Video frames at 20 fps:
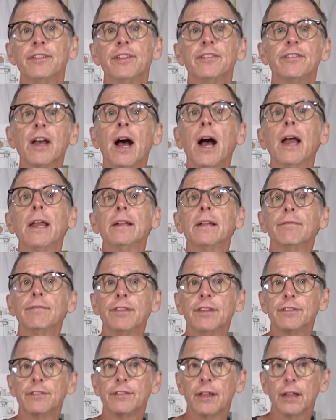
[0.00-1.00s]
design of
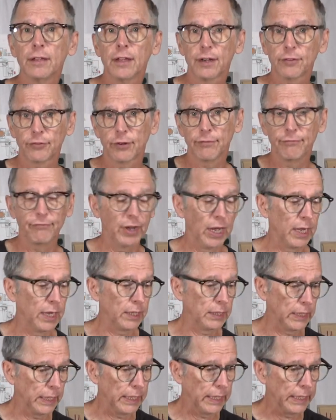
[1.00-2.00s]
this electric
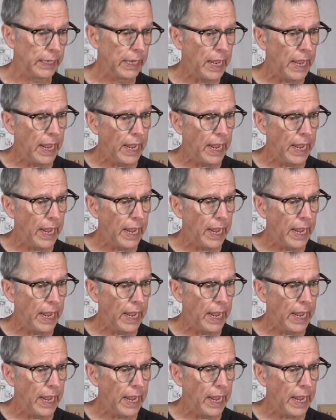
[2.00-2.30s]
violin.